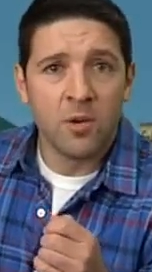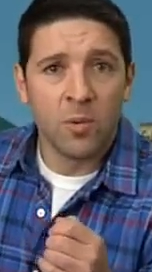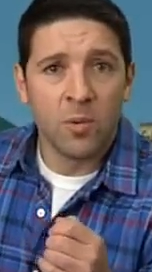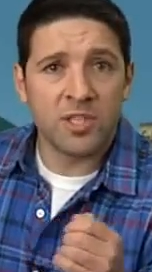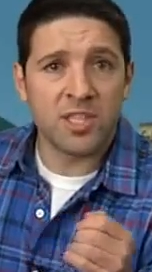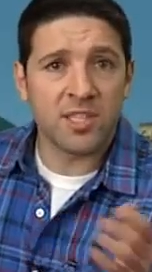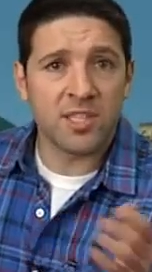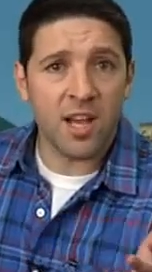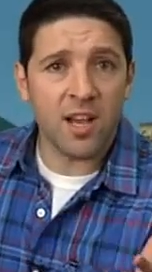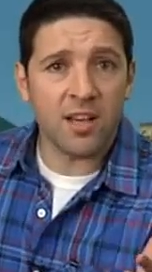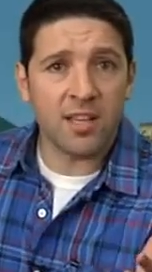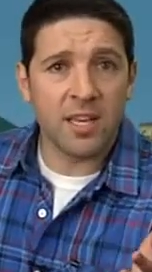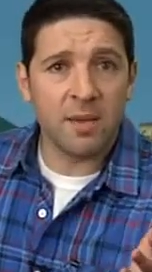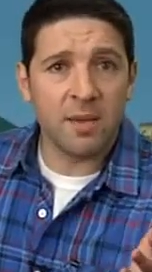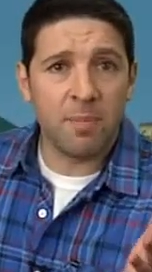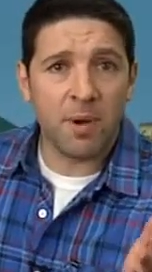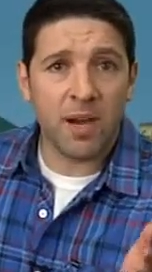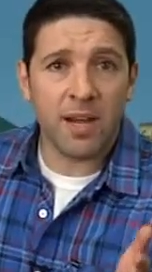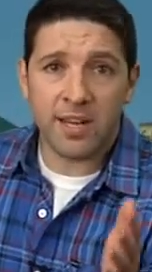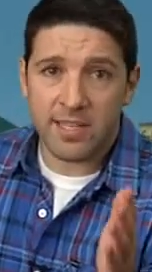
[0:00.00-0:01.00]
which is ugly,
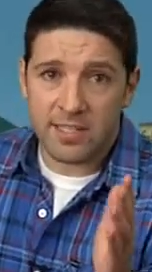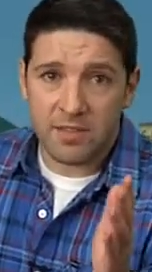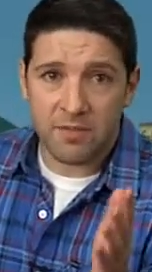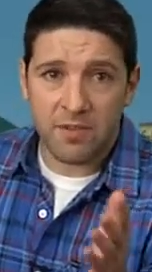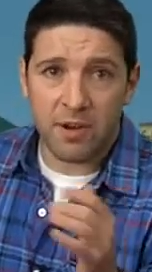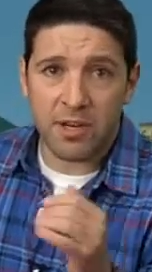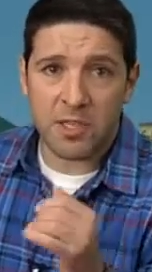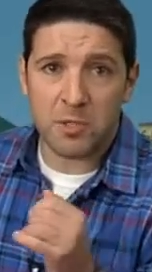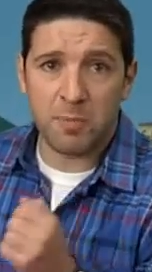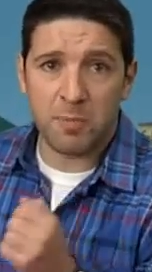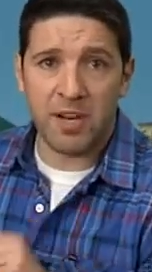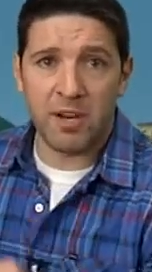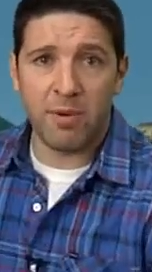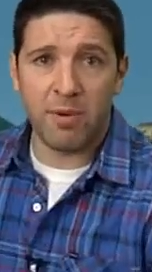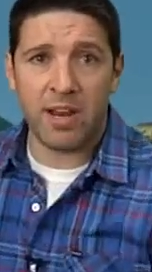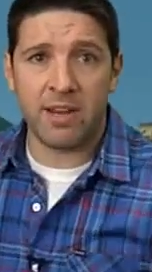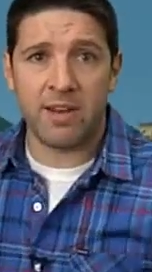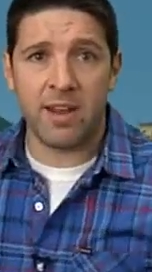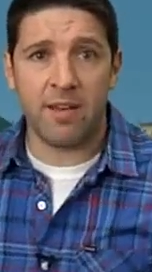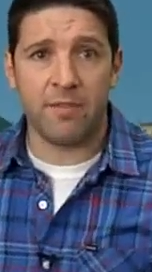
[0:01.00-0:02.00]
but it's a very speedy
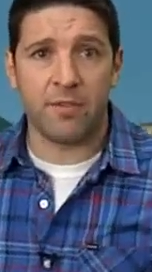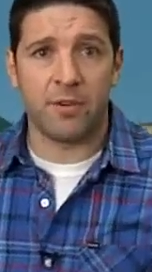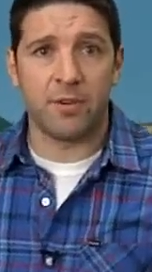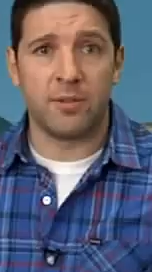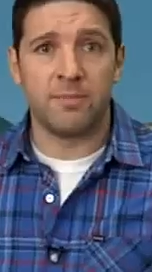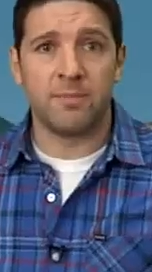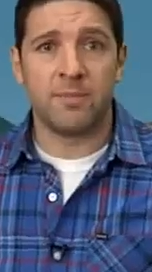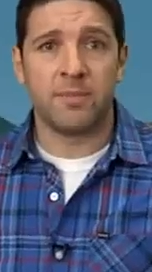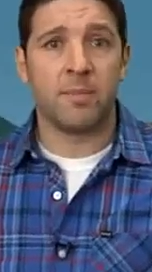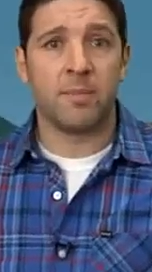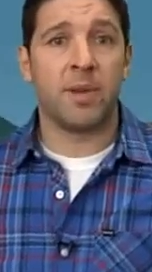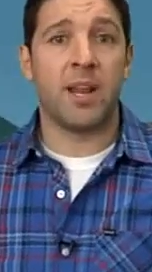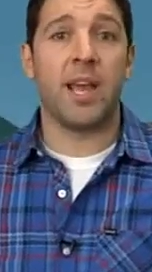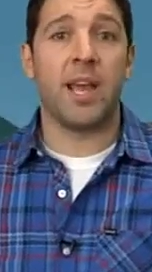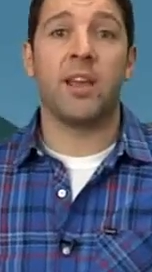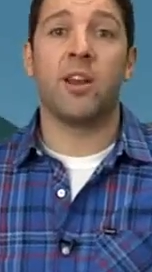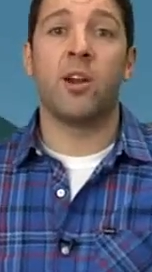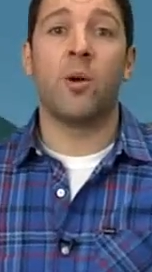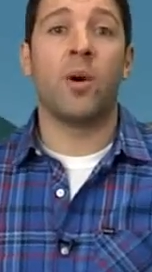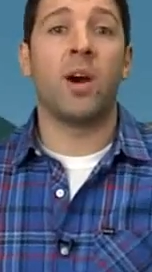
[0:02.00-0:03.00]
Red Devil. But
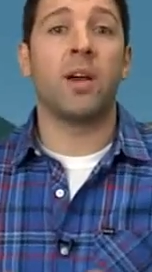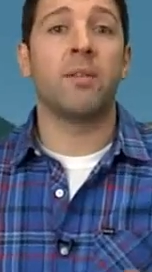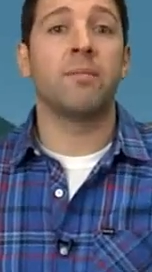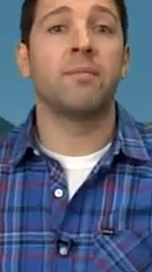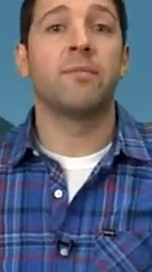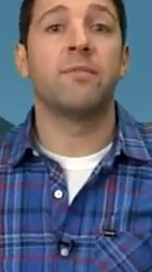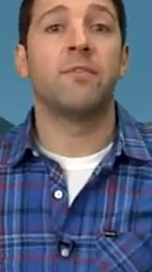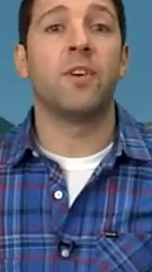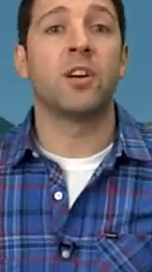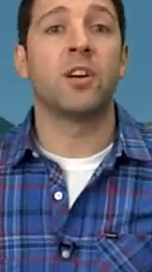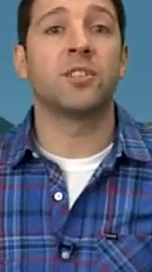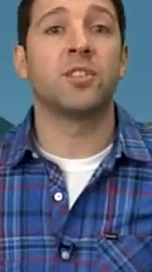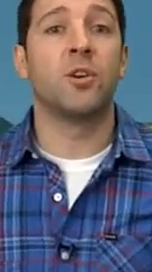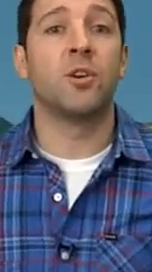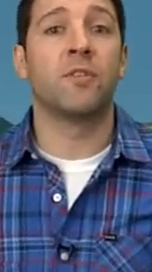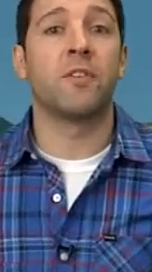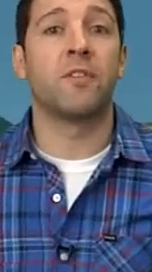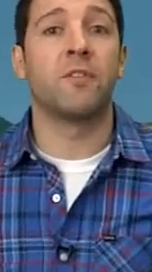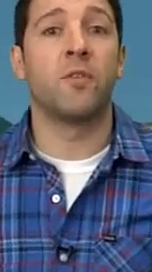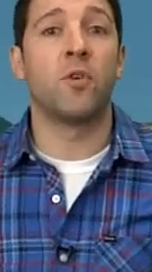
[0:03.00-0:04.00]
hey, you know what? Function
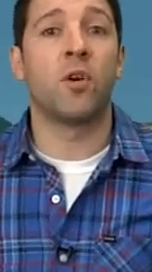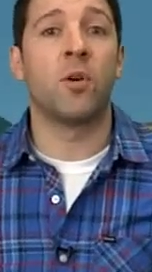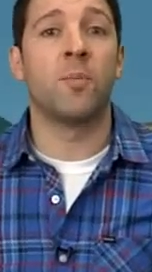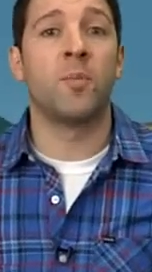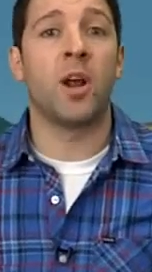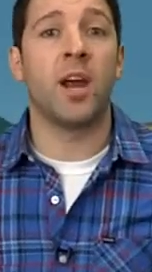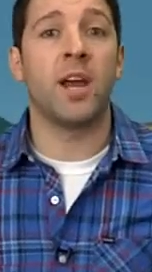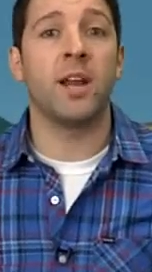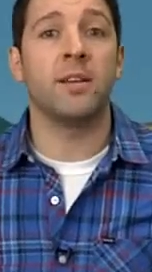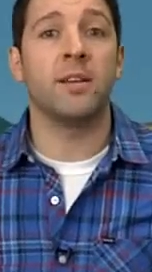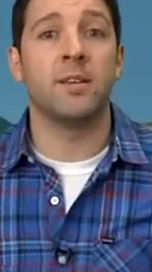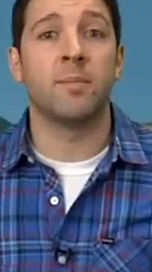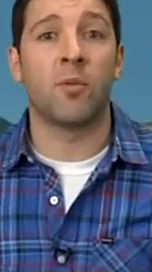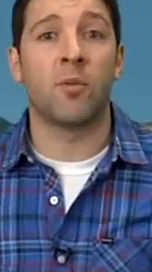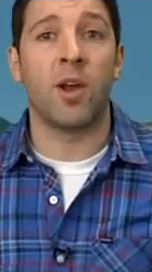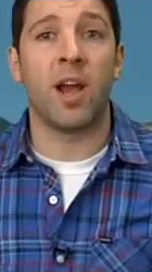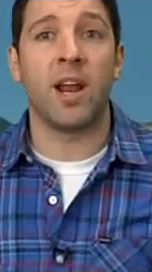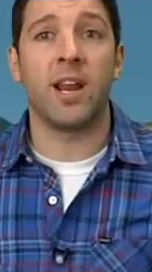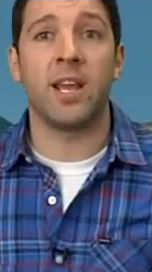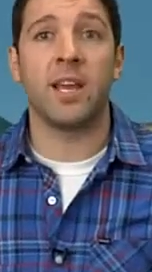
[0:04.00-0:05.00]
over form, right? Am I
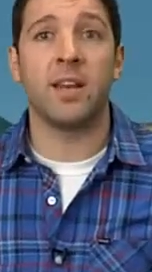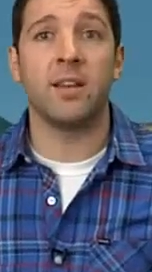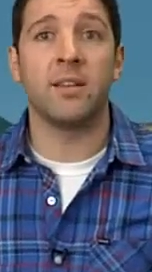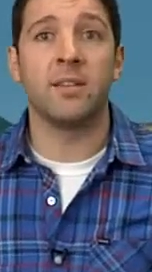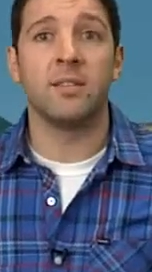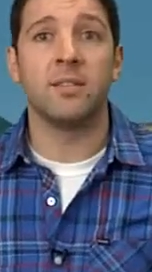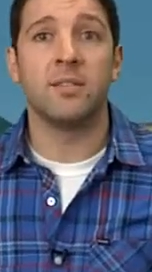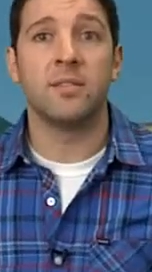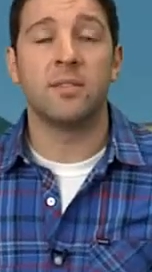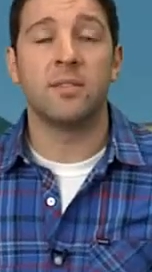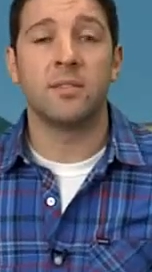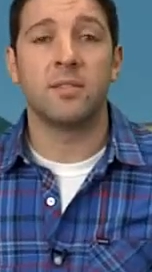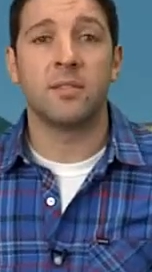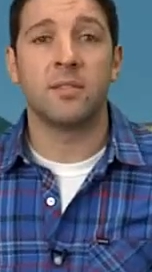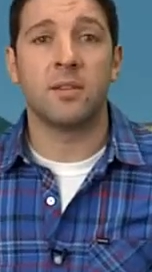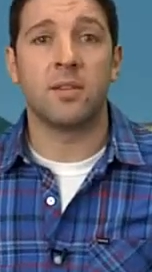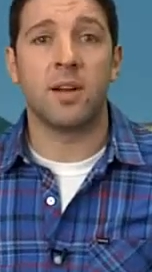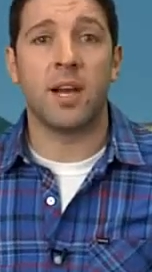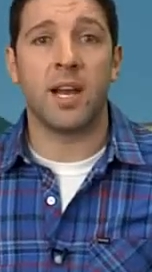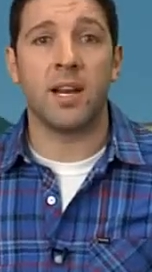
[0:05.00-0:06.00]
right, Ian?
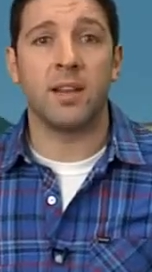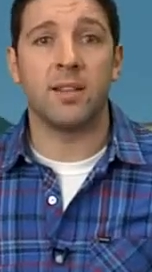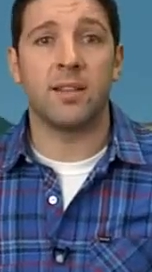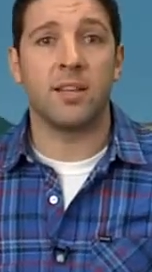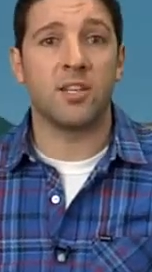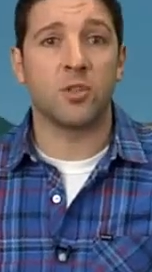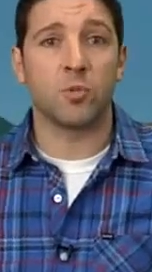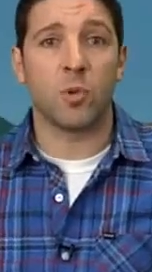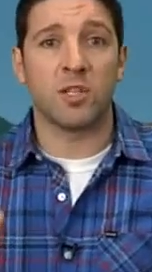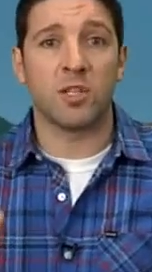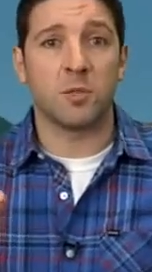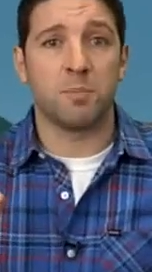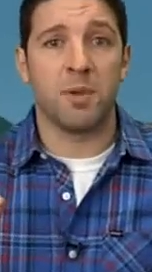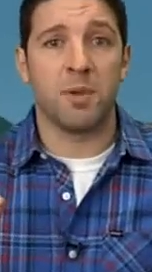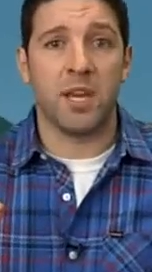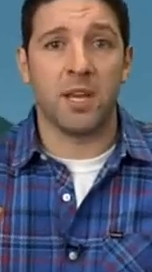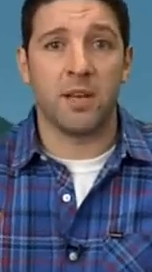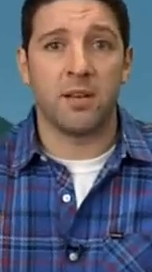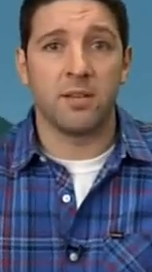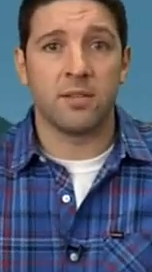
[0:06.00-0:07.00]
All right, they just want
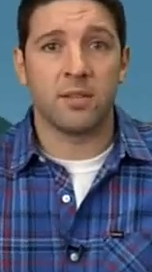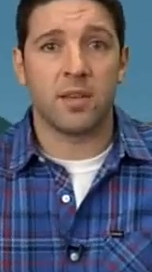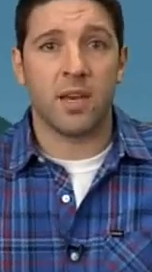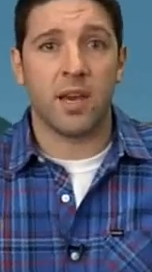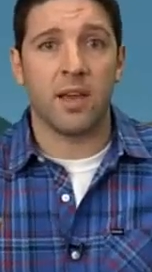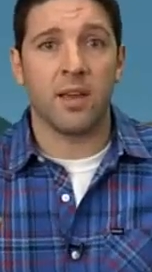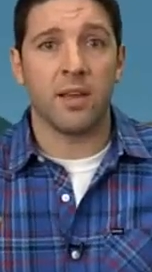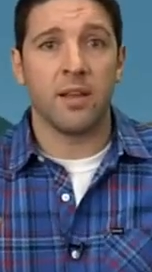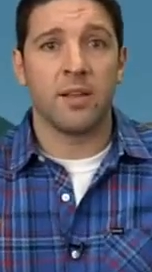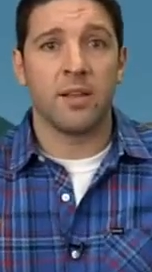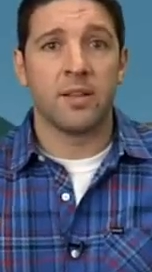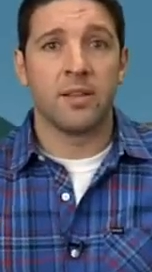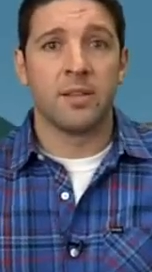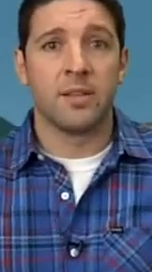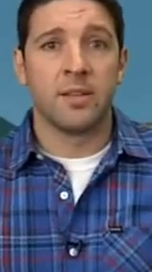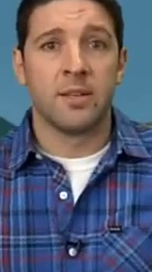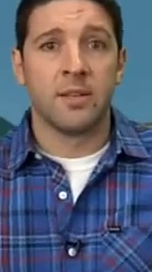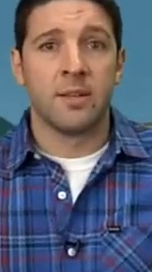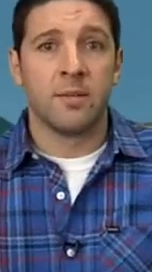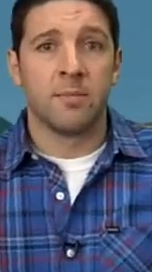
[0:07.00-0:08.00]
speed, okay?
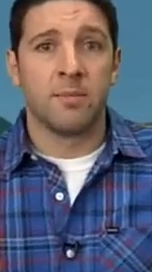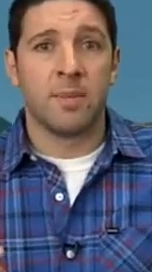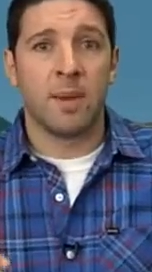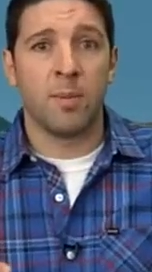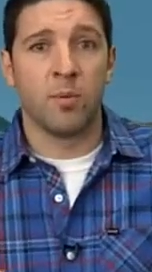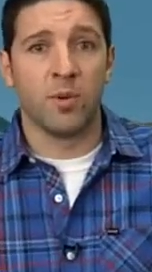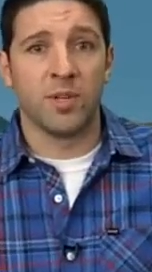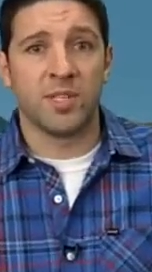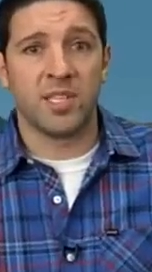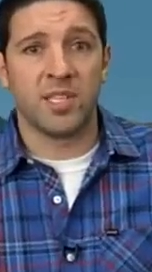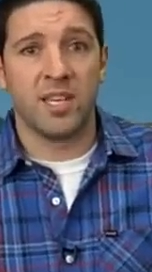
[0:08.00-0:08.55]
Maybe we'll